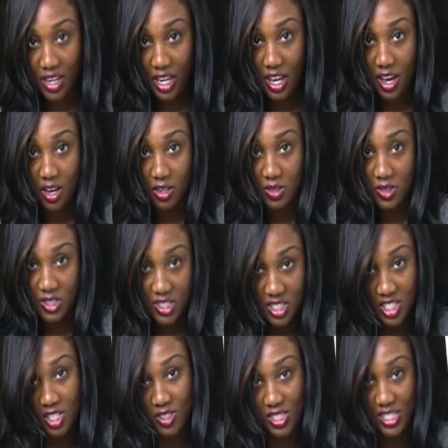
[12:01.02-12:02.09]
video,
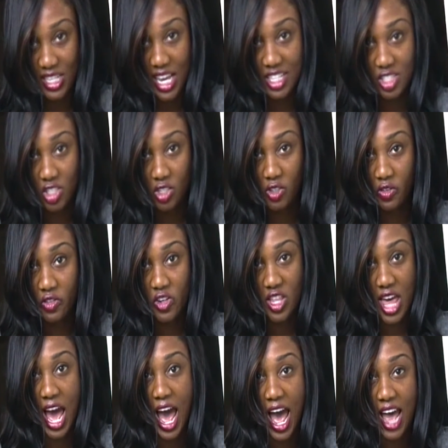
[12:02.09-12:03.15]
so stay tuned for
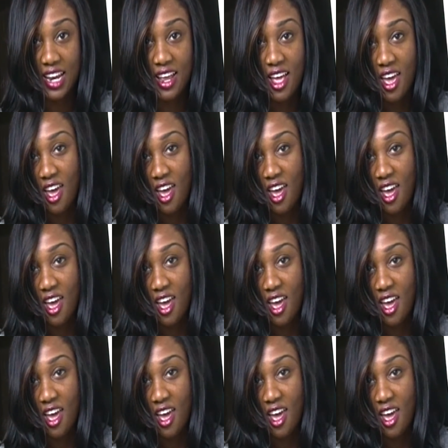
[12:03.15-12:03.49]
that.